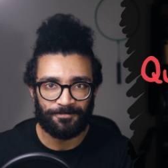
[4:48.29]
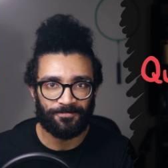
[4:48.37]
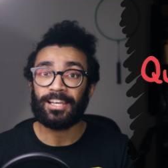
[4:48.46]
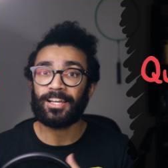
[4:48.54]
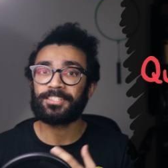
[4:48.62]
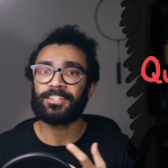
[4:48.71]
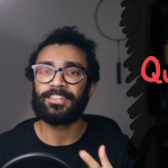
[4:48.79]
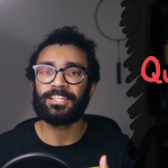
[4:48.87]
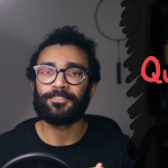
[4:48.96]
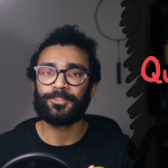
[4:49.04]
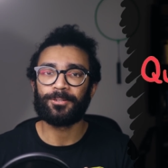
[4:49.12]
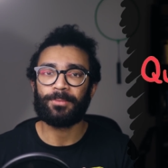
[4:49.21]
I like to
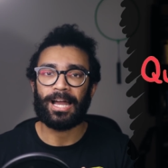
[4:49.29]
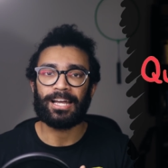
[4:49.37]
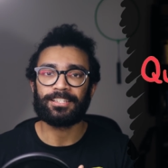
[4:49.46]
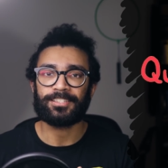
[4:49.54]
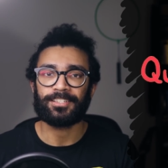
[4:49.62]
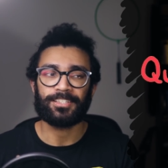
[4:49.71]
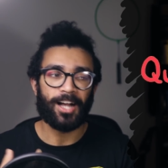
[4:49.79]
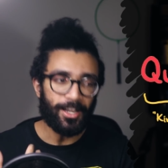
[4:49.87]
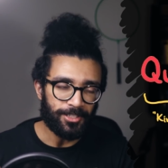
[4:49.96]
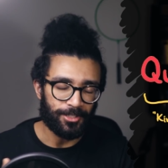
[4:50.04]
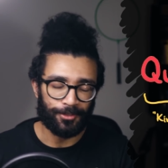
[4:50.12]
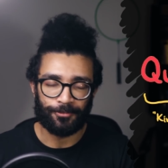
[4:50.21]
think of them as
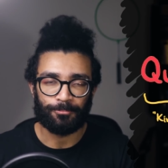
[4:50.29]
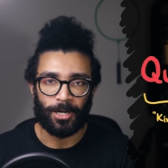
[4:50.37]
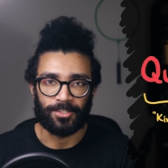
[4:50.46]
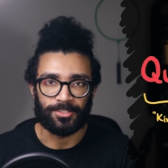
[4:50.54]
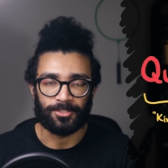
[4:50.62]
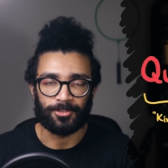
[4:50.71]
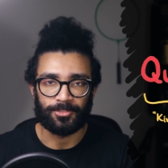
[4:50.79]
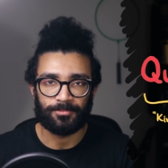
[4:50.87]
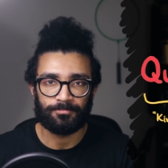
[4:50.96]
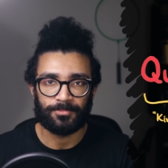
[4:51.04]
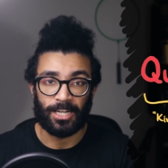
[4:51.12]
kind of particles.